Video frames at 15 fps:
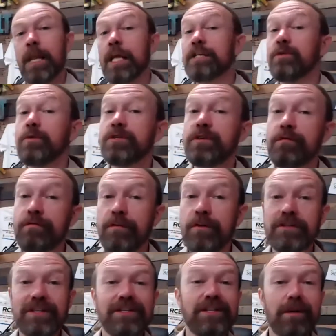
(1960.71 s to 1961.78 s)
He's always the
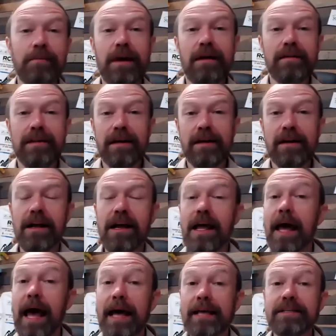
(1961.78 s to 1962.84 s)
first to jump out there,
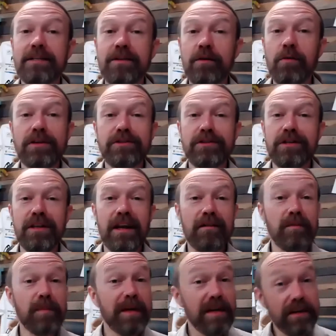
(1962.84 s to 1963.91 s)
ask the question that
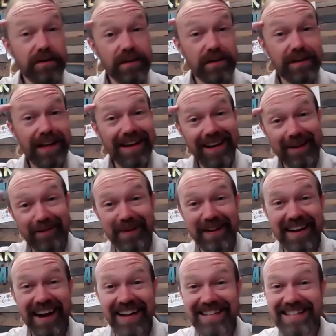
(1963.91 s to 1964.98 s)
everybody else is thinking but
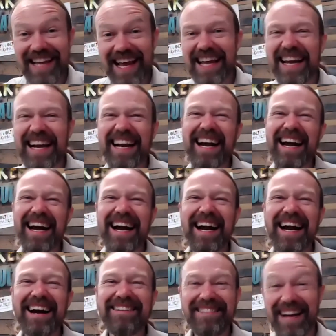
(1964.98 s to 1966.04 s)
not saying,
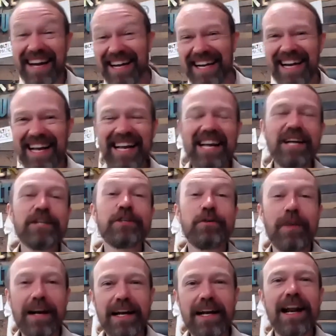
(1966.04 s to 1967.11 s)
right? To
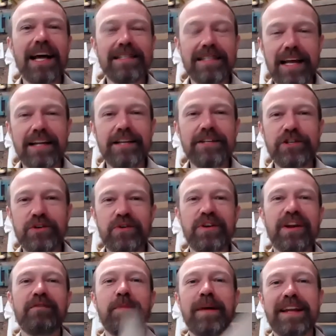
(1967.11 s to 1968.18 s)
recognize that issue that
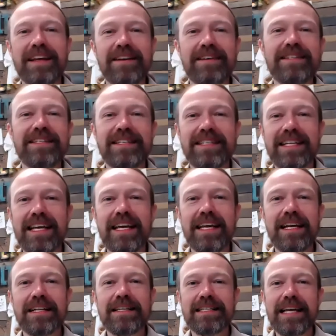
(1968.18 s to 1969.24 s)
everybody else is
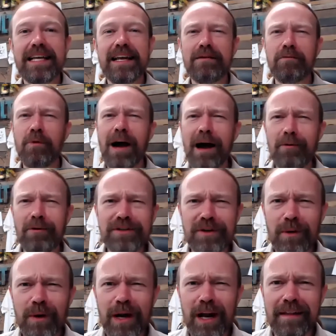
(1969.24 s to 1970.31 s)
seeing and saying, wow, what's
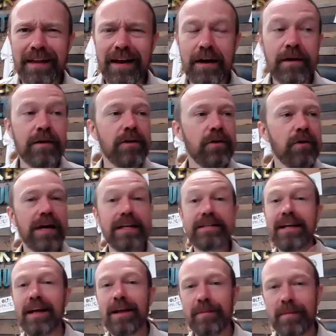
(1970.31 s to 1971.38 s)
going on there? Grady's
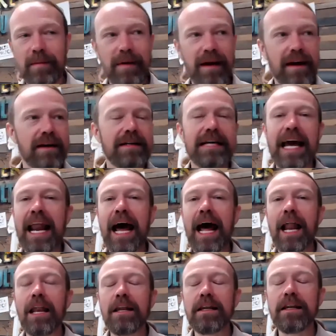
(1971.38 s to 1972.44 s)
telling me about it. And I
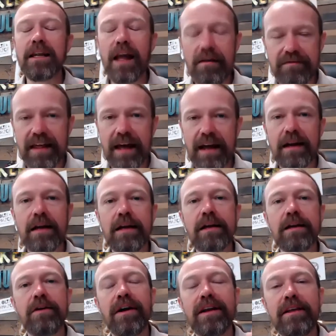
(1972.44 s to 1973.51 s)
love that.
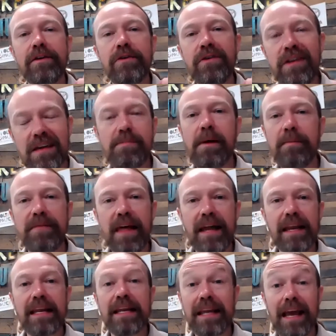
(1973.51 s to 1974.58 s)
Grady, you keep up
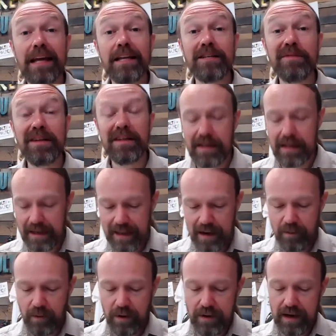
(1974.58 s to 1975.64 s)
that engagement and
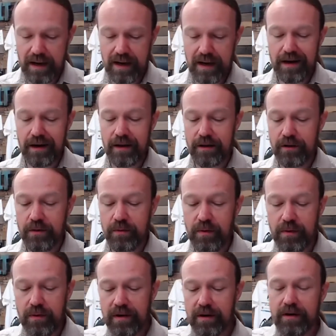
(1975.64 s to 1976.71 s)
that work, and you
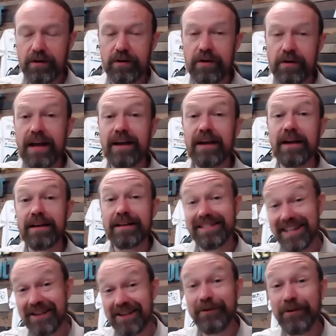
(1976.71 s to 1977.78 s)
will create
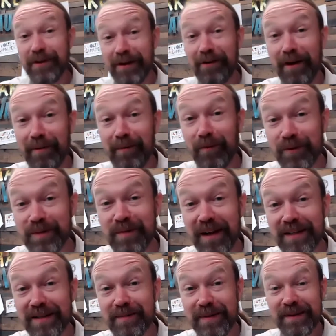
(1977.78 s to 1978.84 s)
continued incredible
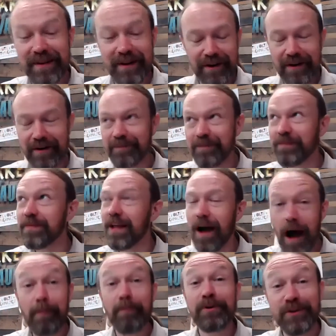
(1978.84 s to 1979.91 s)
responsibility or
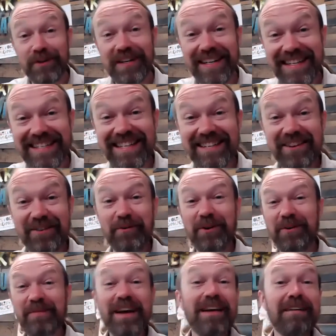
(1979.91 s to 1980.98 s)
opportunities in your
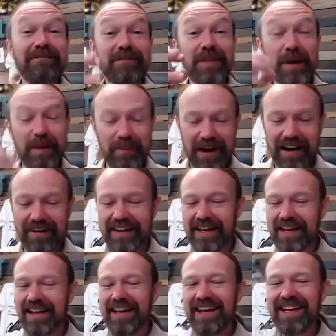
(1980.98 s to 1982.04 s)
work. Very proud.
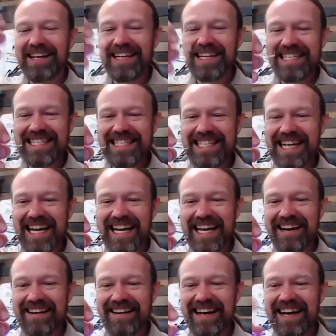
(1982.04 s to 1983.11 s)
Check it
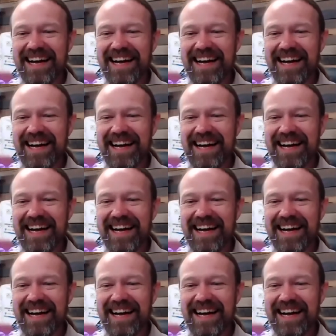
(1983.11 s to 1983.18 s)
out.